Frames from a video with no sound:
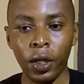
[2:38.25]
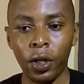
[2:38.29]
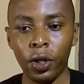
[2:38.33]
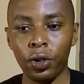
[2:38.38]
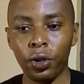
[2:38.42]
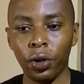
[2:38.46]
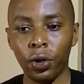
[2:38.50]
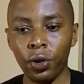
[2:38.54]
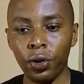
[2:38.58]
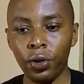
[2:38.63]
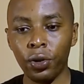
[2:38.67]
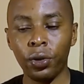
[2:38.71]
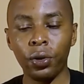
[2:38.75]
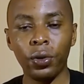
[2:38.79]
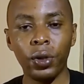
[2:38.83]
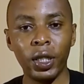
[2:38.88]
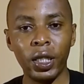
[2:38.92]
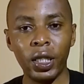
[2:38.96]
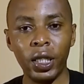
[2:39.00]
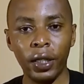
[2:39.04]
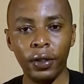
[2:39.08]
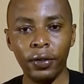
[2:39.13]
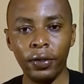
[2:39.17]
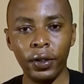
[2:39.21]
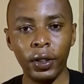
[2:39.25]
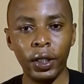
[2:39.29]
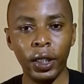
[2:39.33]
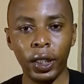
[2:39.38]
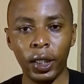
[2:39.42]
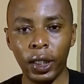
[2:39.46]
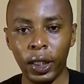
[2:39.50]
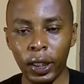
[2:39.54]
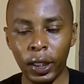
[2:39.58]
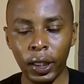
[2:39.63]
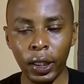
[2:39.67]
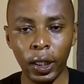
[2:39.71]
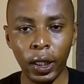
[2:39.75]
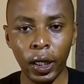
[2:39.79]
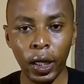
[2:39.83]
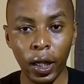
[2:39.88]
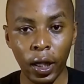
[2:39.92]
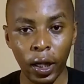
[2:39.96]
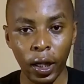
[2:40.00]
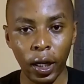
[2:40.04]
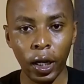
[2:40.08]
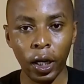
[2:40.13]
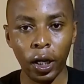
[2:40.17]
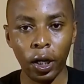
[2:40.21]
So you should definitely
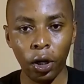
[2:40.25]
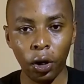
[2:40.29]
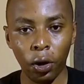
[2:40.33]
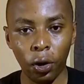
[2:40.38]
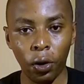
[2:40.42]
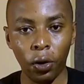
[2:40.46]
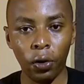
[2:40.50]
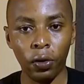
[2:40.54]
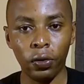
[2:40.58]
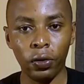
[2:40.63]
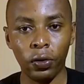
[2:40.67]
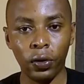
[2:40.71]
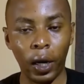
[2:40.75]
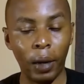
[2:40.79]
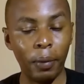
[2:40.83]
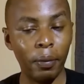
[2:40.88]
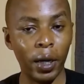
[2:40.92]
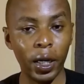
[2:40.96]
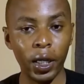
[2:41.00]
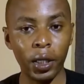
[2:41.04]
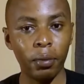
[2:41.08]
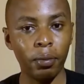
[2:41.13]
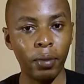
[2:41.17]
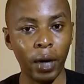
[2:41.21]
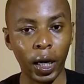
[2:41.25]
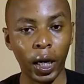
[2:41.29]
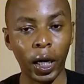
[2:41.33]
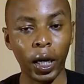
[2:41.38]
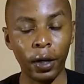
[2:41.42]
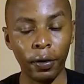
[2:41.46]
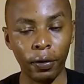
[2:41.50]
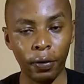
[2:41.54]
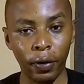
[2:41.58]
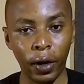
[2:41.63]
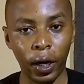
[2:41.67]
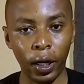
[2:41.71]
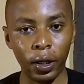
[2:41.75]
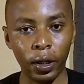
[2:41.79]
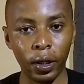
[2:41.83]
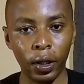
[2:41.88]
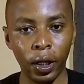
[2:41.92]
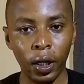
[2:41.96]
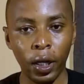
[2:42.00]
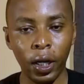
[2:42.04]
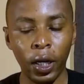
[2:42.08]
think of a money market fund.